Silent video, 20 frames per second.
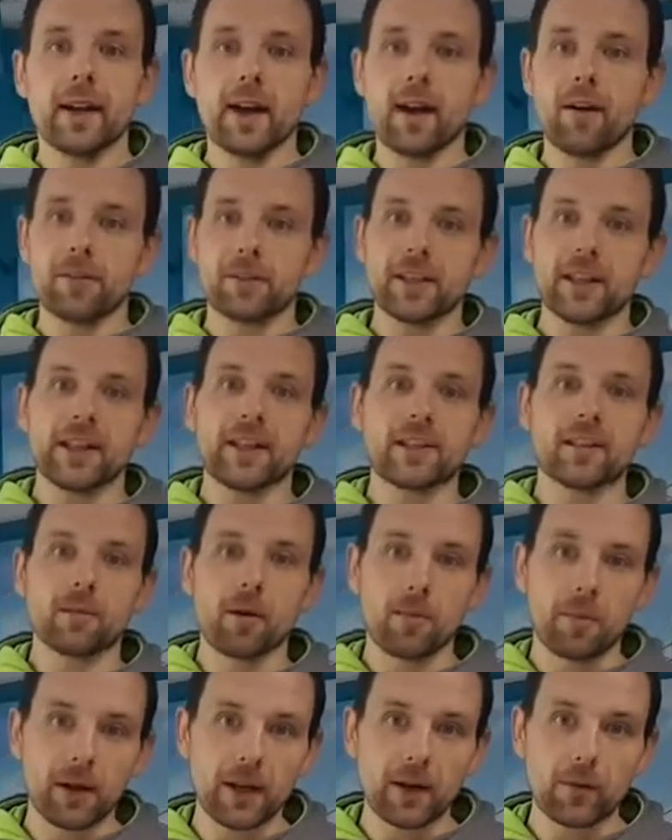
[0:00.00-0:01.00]
obviously it gets the
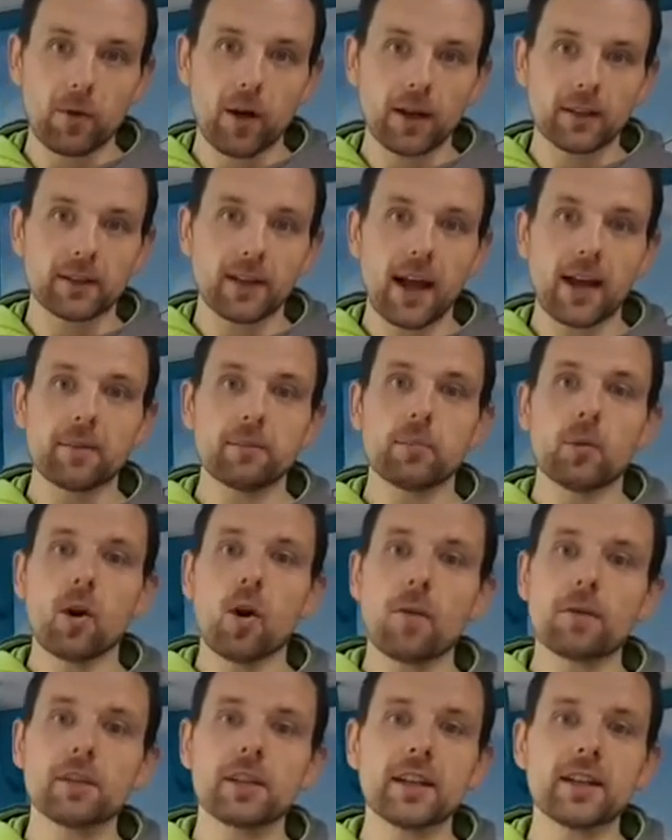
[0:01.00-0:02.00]
mobility work done, but
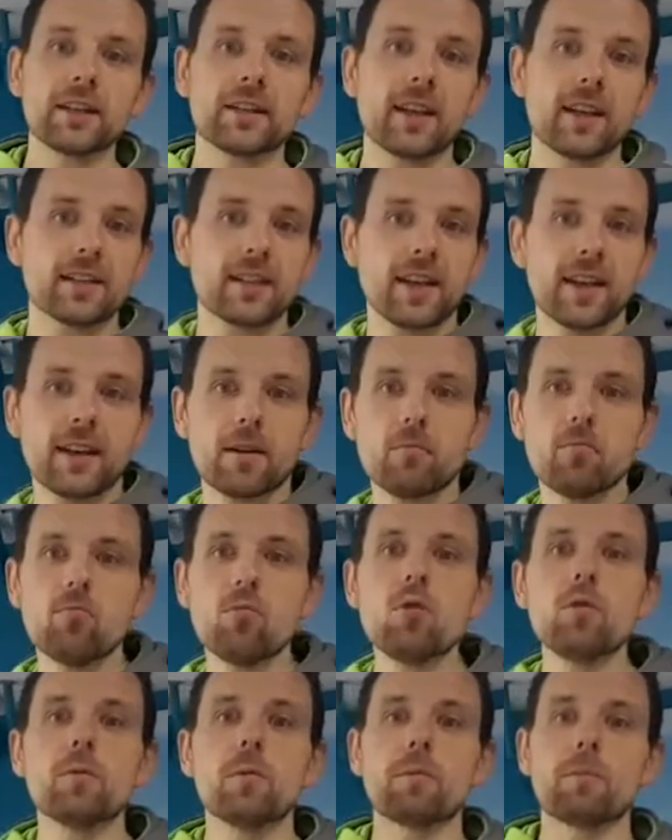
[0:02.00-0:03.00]
obviously it does it in a
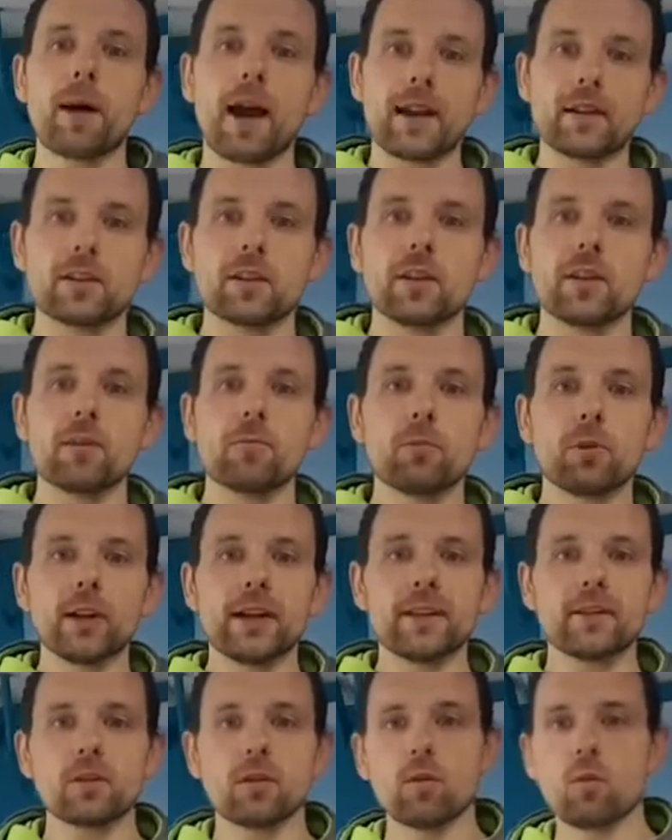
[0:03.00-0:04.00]
movement pattern, so you can bring
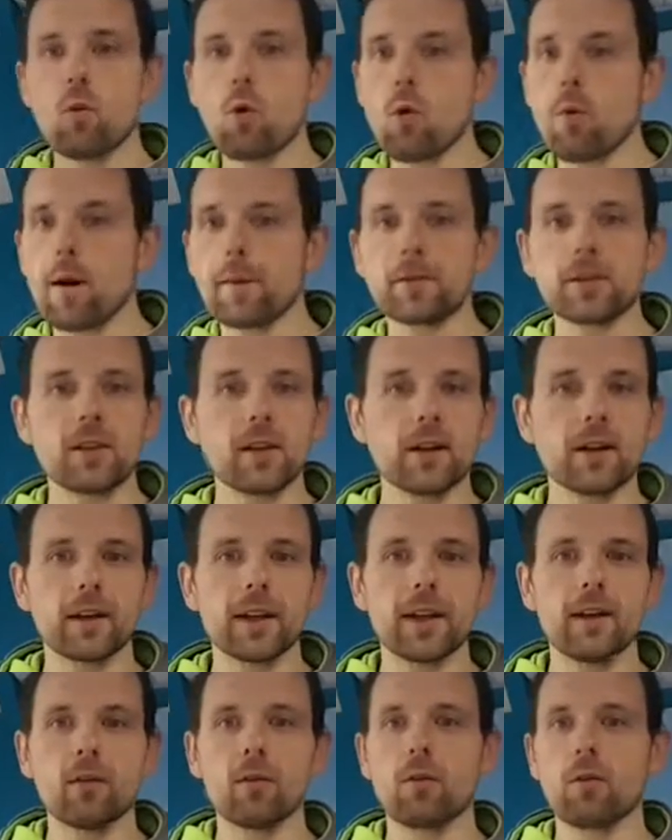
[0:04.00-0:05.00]
it into a warm-up
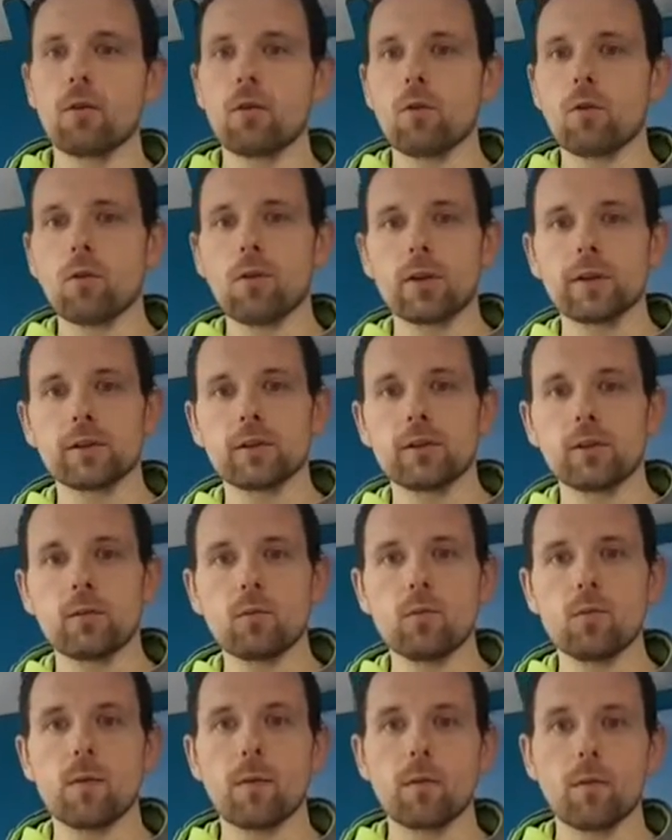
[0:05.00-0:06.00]
circuit or into a
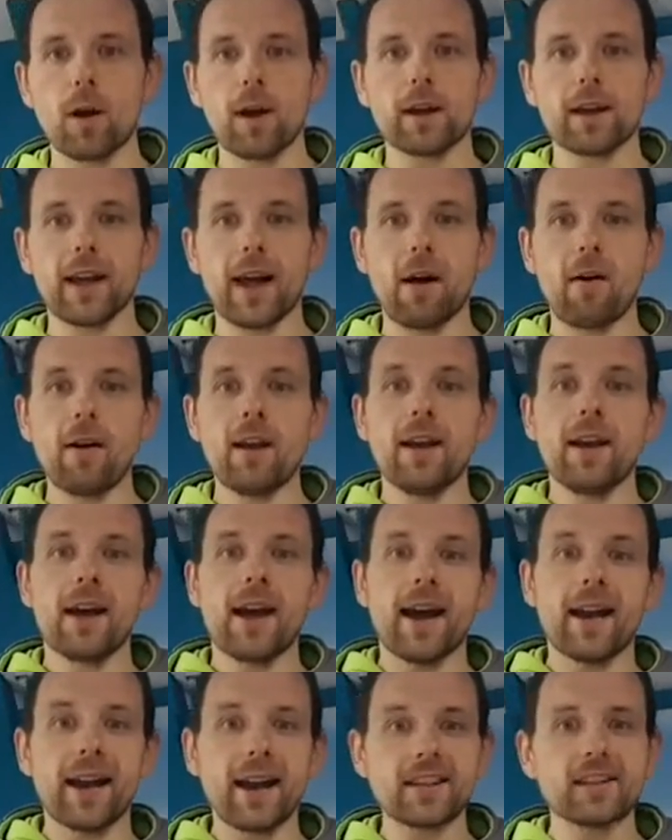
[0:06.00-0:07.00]
warm-up workout
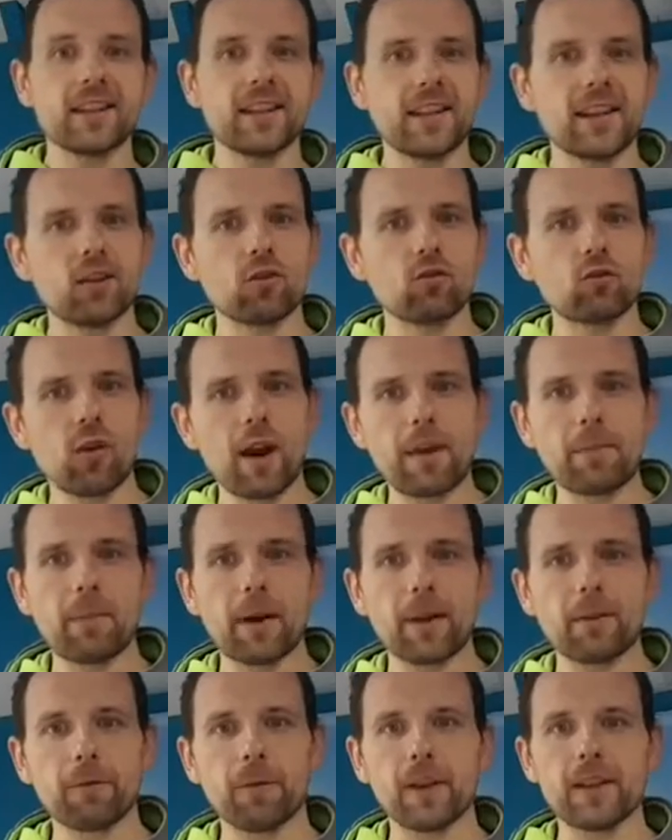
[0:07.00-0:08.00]
and actually get great
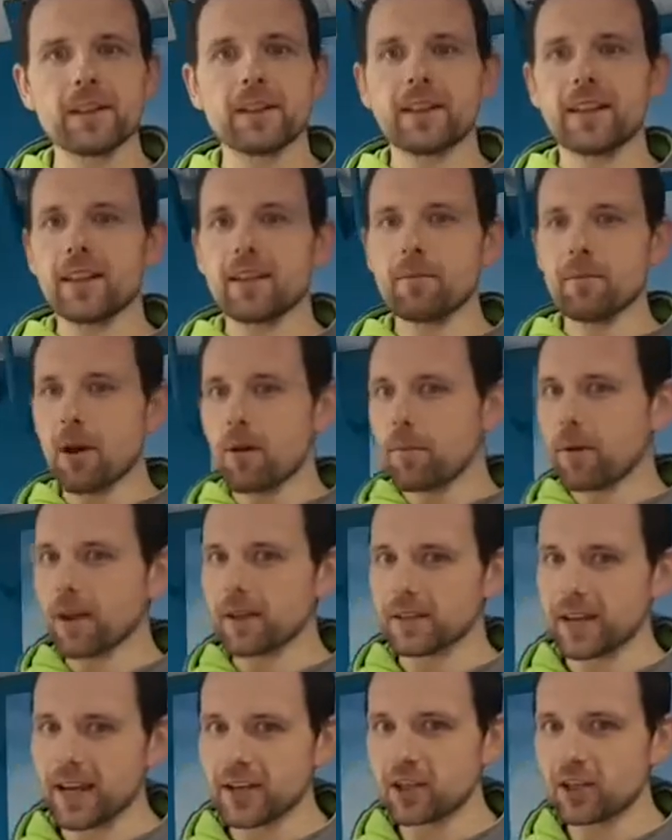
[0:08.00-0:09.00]
benefits, get your
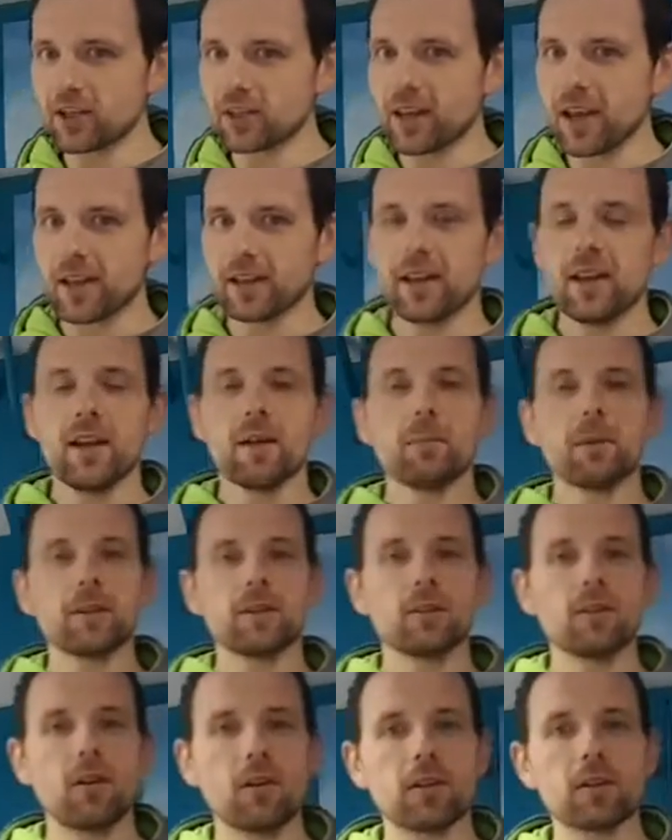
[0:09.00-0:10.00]
mobilization done, but
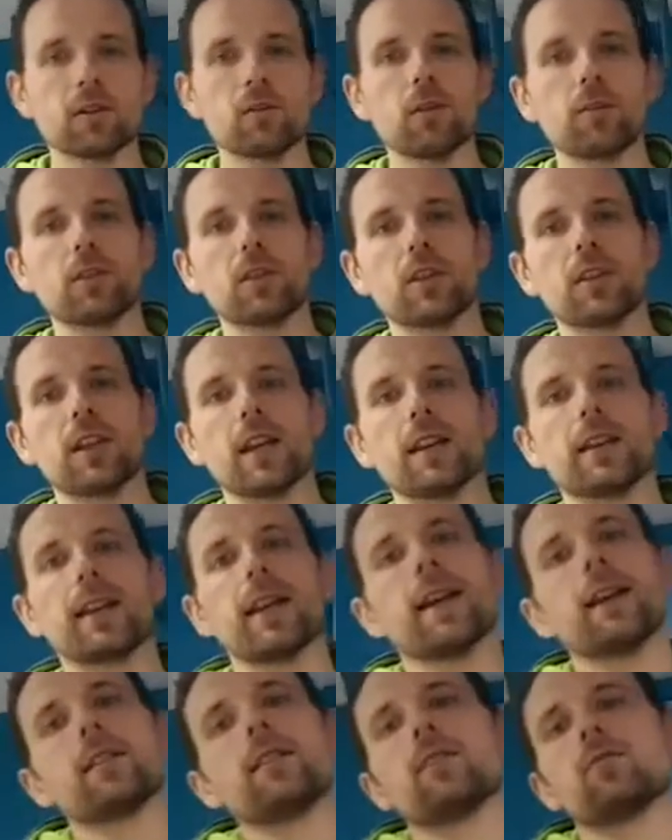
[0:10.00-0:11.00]
it's not sort of just sitting
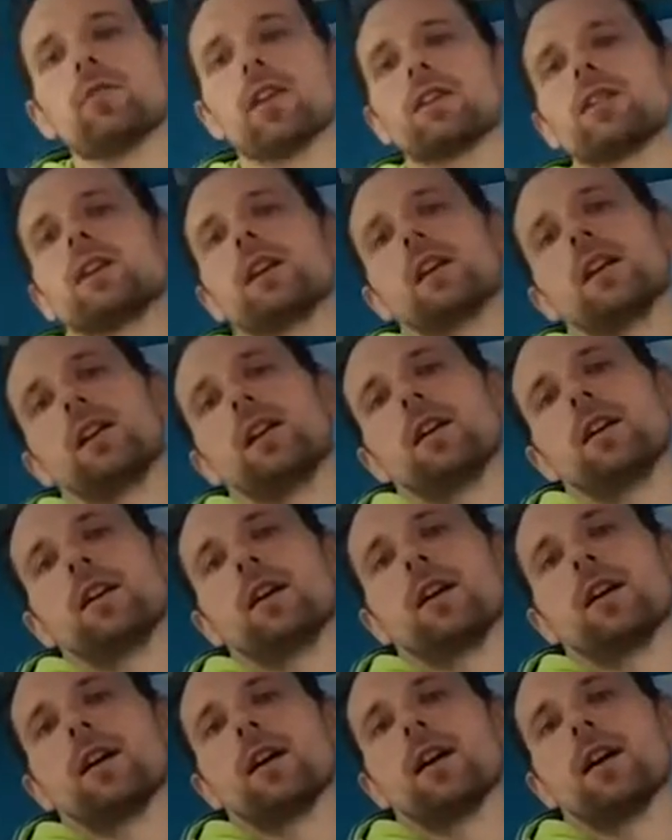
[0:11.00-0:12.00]
there stretching
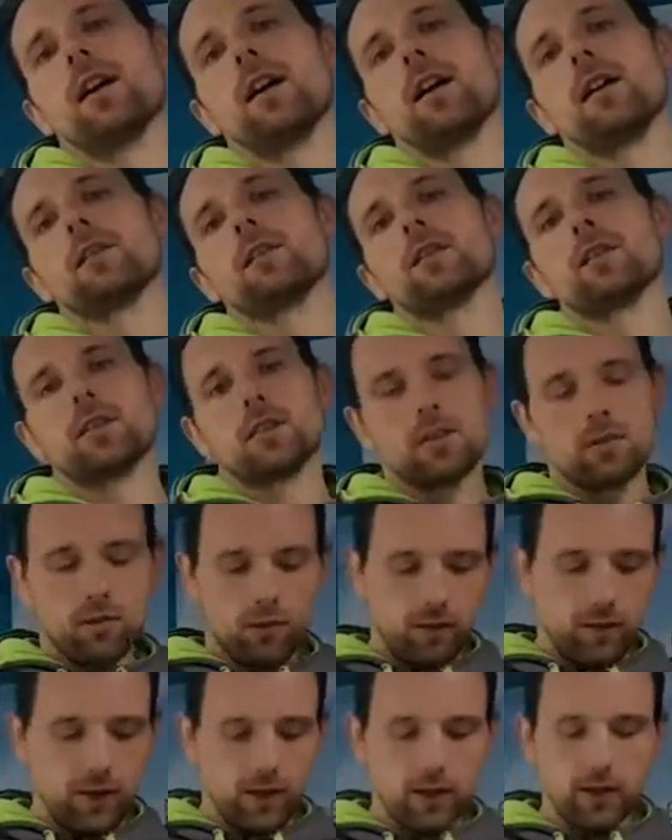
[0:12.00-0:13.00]
and just sort
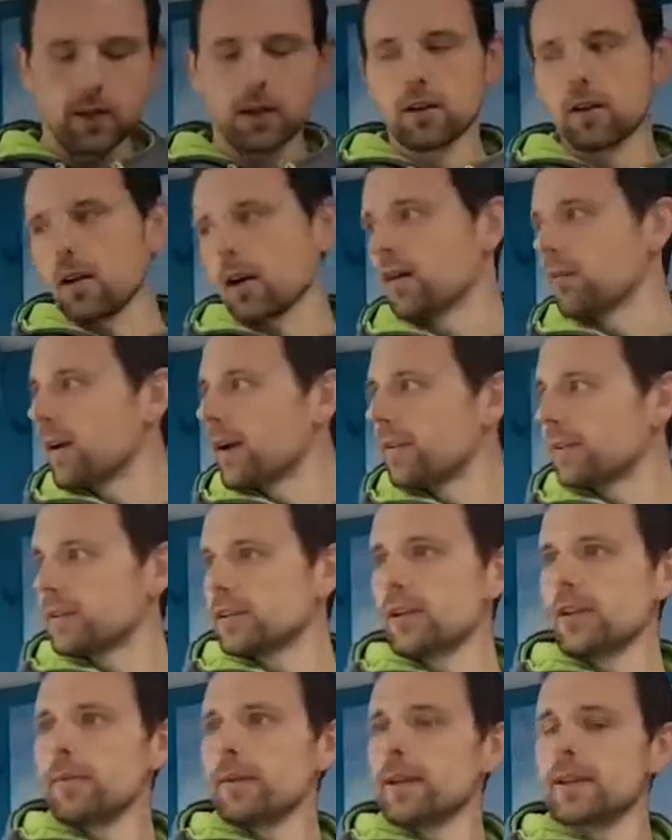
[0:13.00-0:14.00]
of looking at the clock, waiting
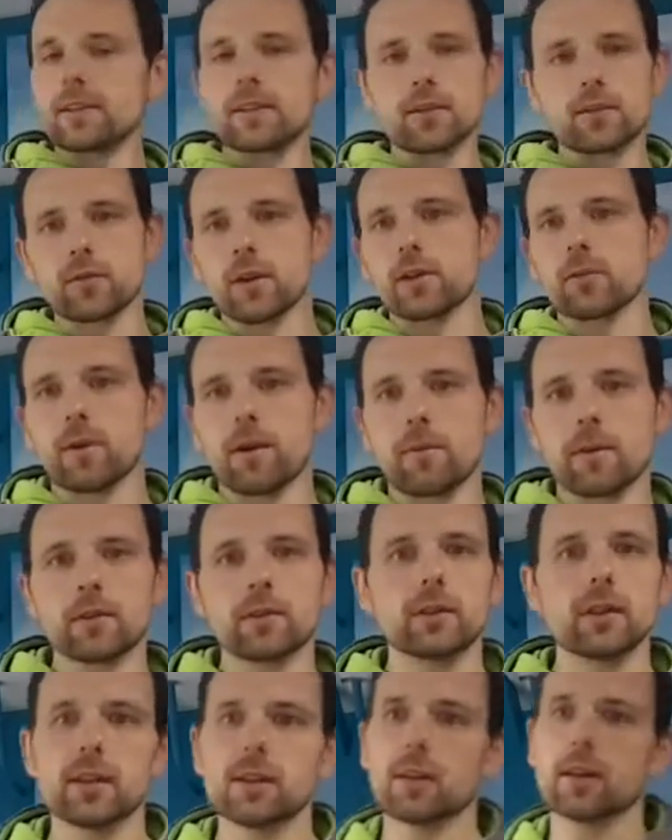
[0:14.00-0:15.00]
for 2 minutes to stretch one
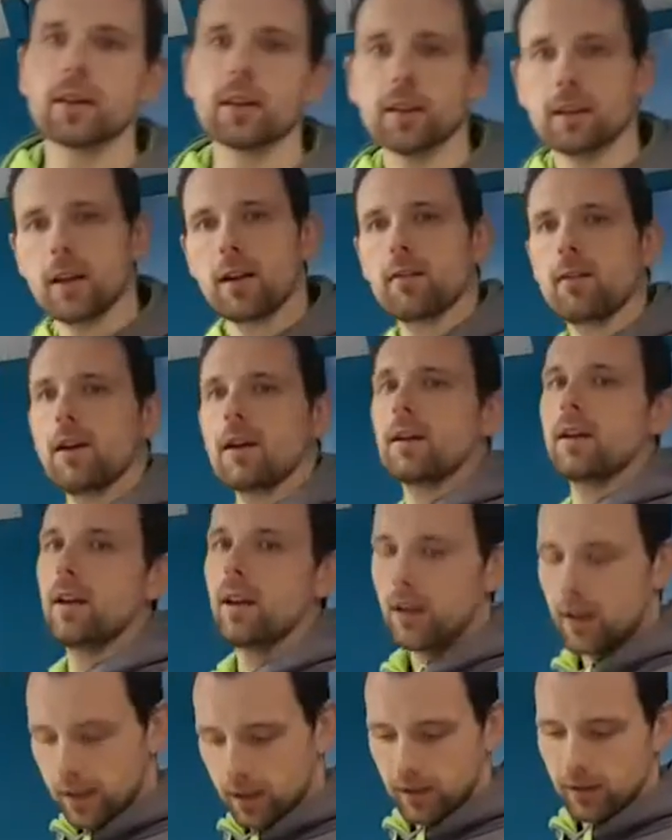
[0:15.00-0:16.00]
muscle, then looking at the other one
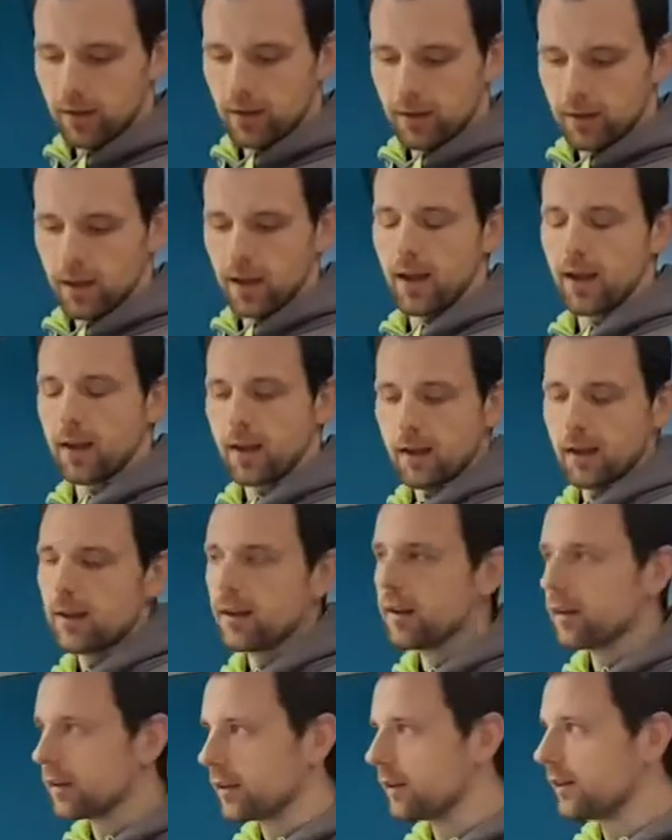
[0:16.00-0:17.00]
and doing that
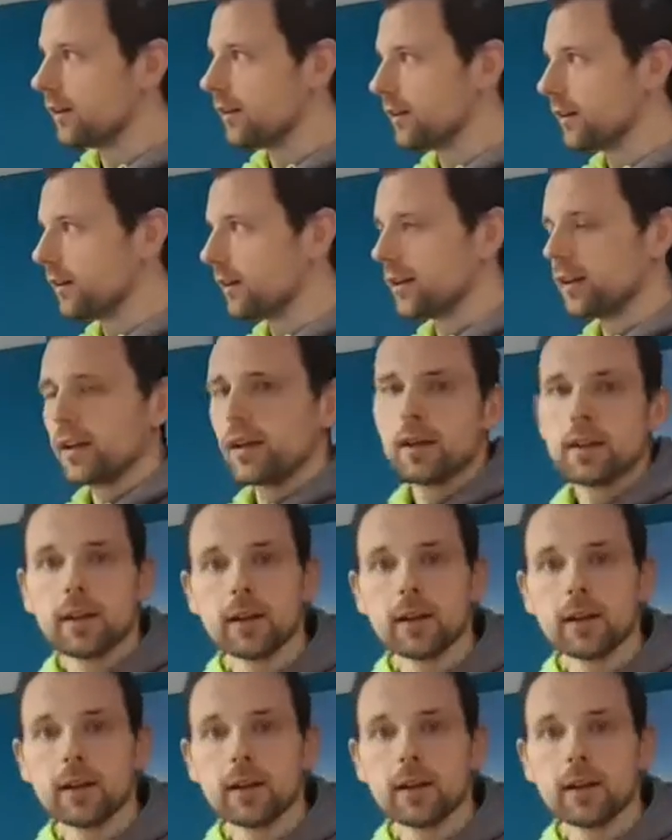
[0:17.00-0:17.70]
and thinking, oh good,